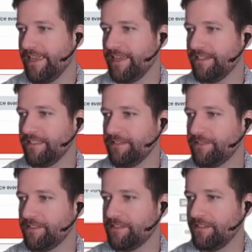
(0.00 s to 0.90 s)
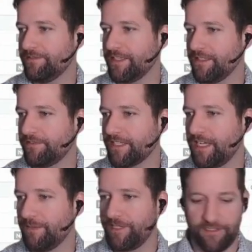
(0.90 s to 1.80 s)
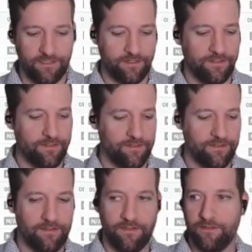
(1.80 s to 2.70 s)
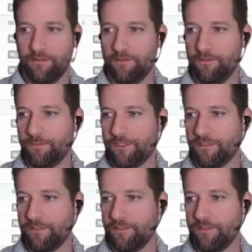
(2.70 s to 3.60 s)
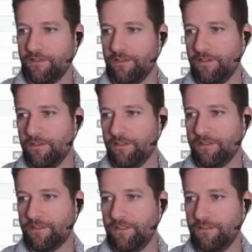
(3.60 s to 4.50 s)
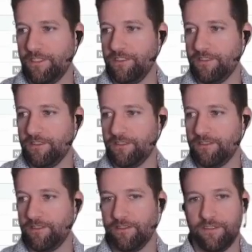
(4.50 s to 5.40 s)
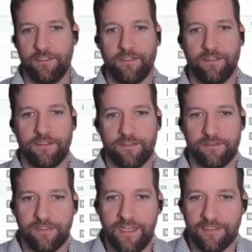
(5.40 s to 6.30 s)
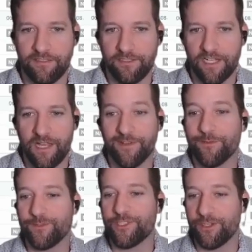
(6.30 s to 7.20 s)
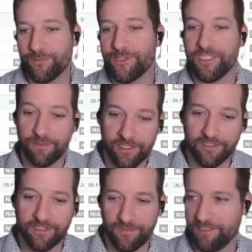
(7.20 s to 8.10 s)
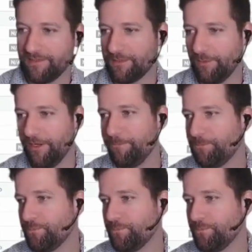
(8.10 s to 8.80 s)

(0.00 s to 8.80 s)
And even if they left a comment here, oops, sorry, that little comment would show up in the email to me as well.